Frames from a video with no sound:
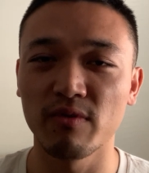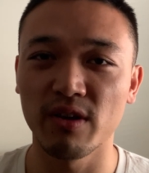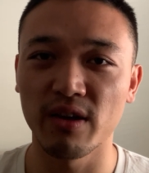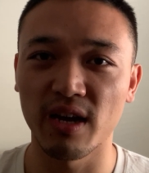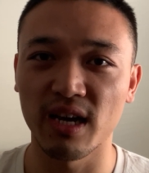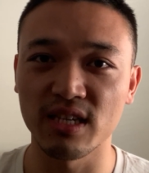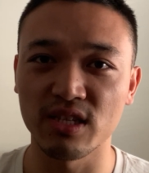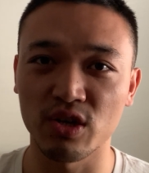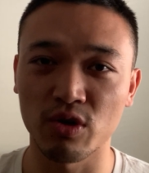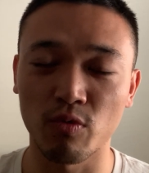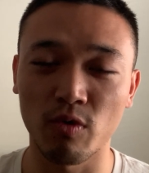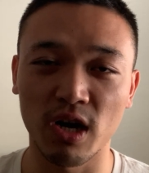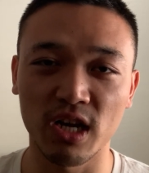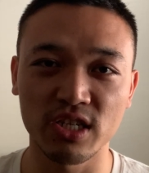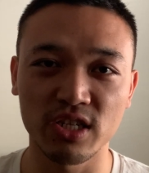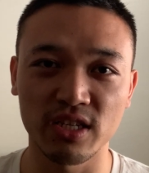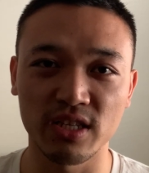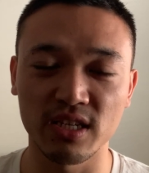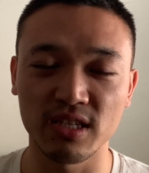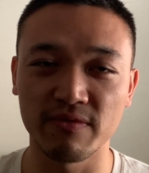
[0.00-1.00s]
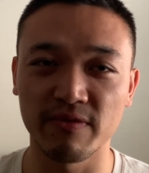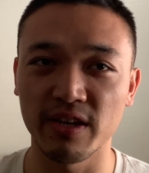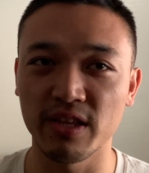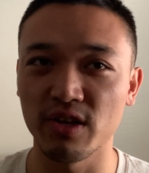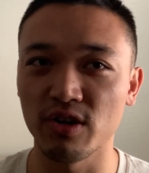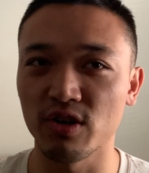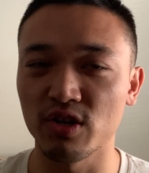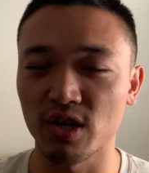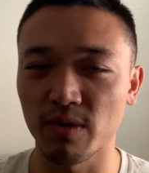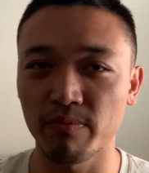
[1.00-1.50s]
as you're watching this
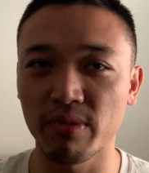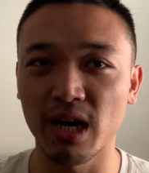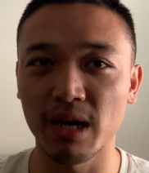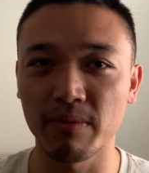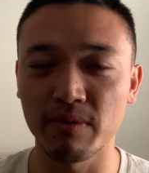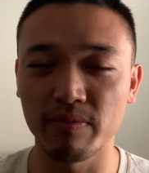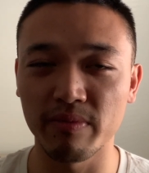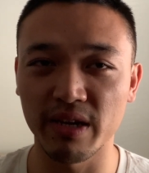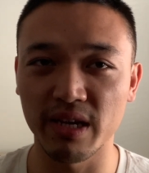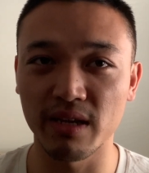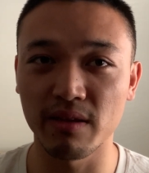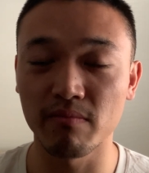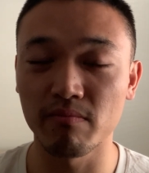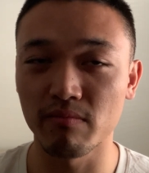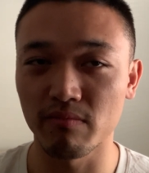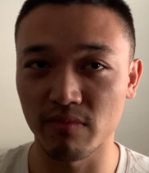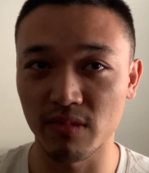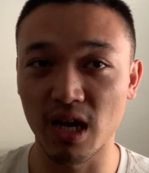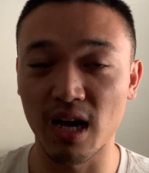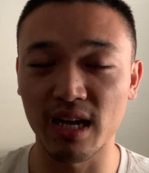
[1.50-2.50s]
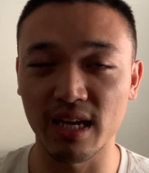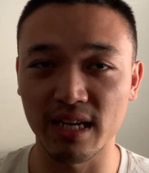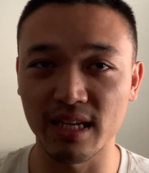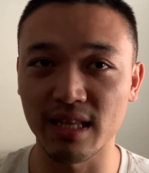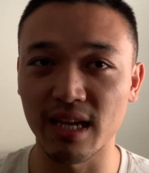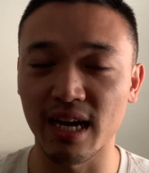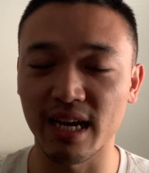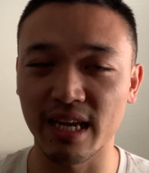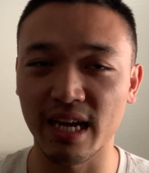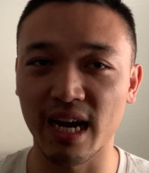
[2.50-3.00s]
video, you're probably not in
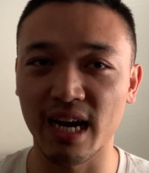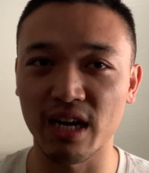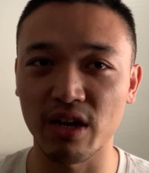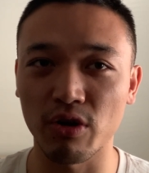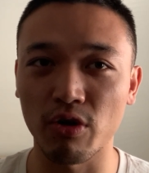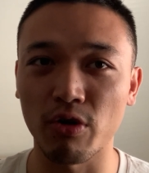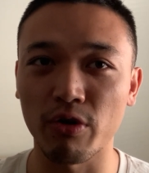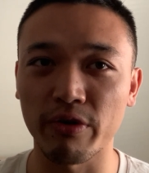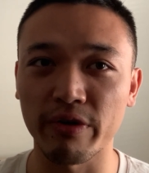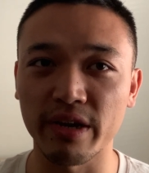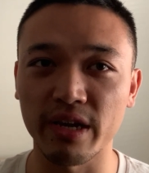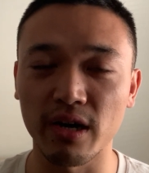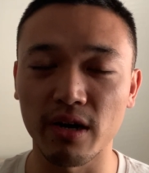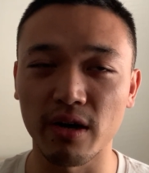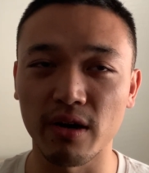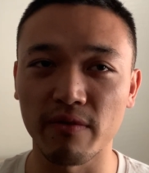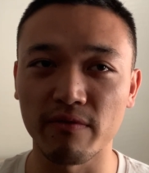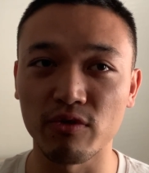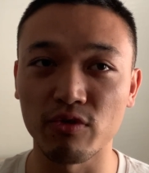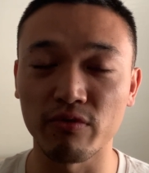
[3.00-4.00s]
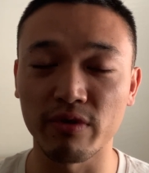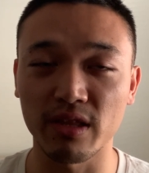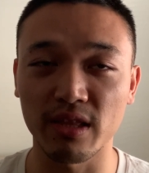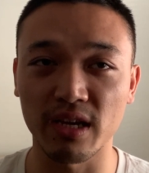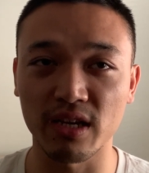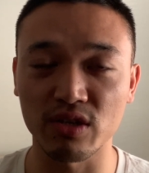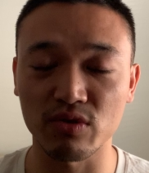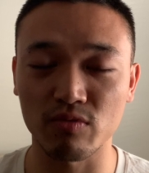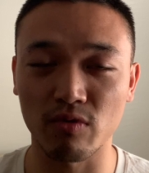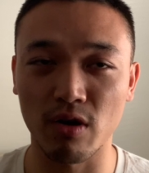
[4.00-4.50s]
that category of doing
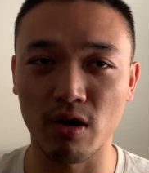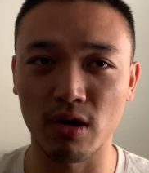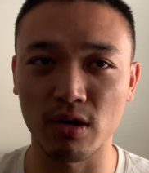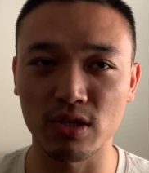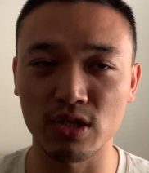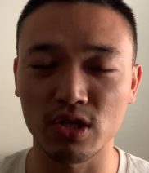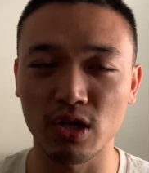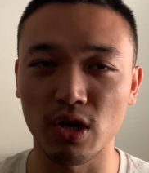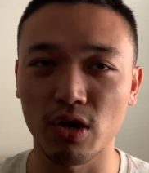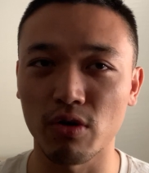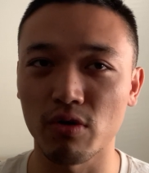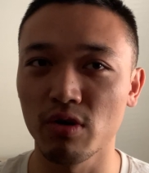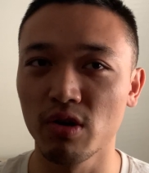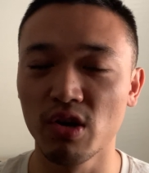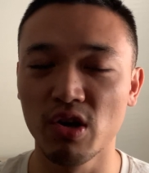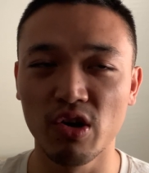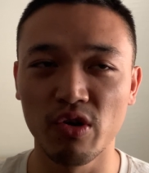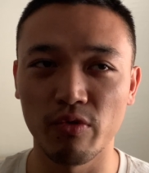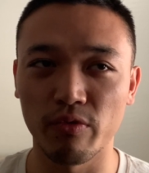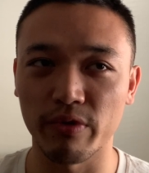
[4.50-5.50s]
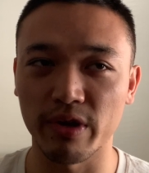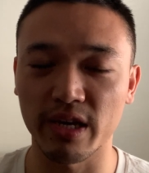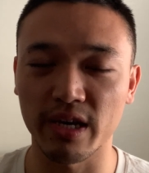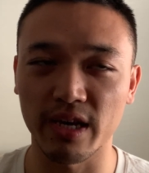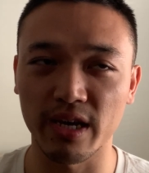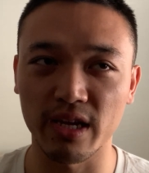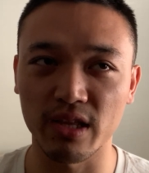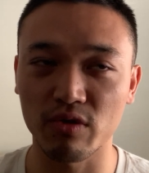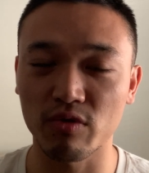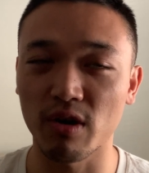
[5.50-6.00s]
things wrong, so we
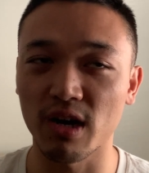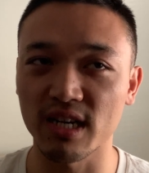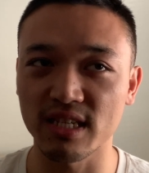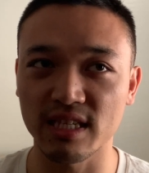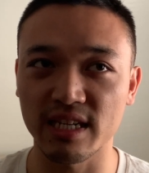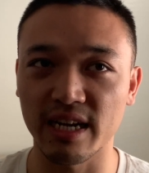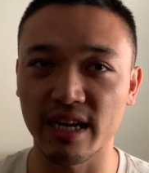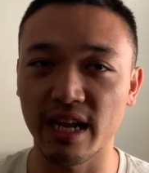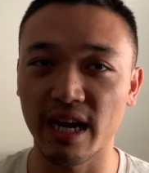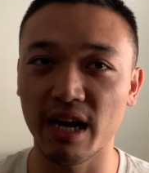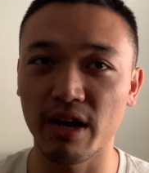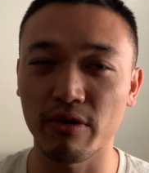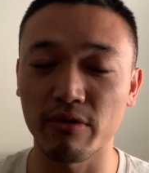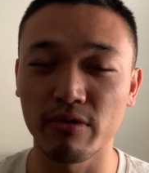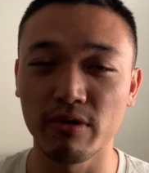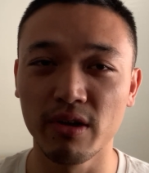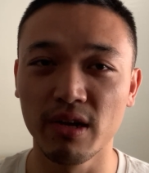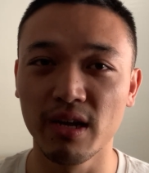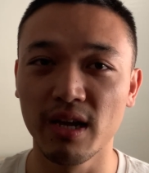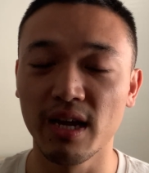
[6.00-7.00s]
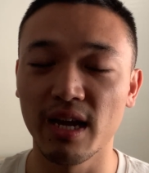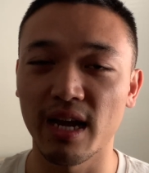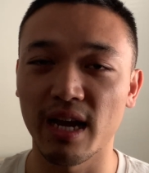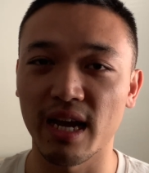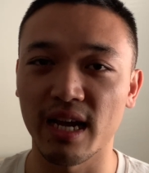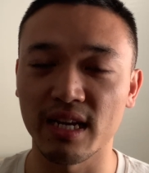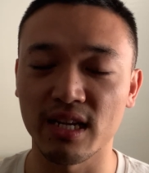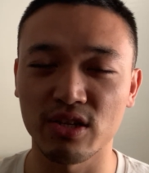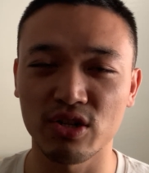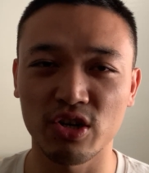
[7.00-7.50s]
can cross that out.
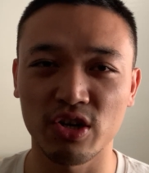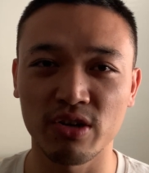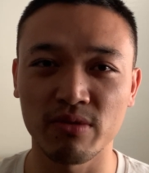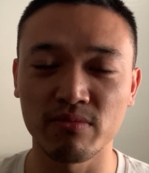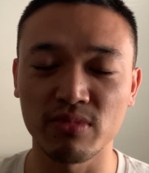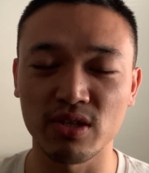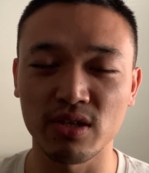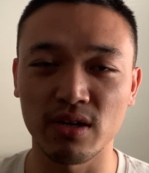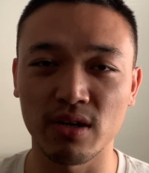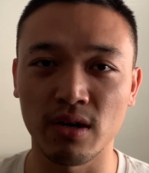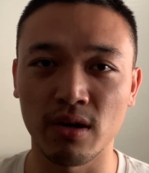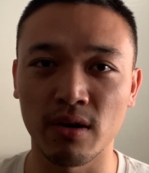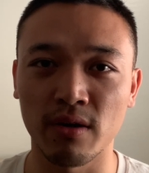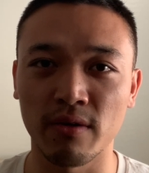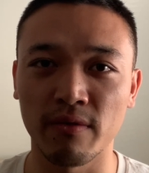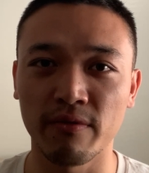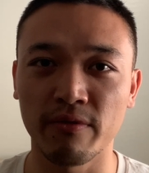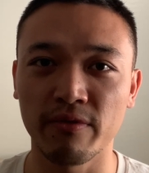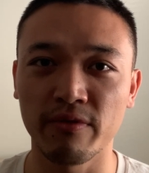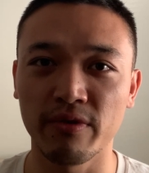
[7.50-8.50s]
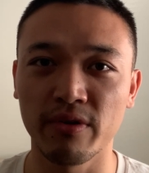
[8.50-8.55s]
And in terms of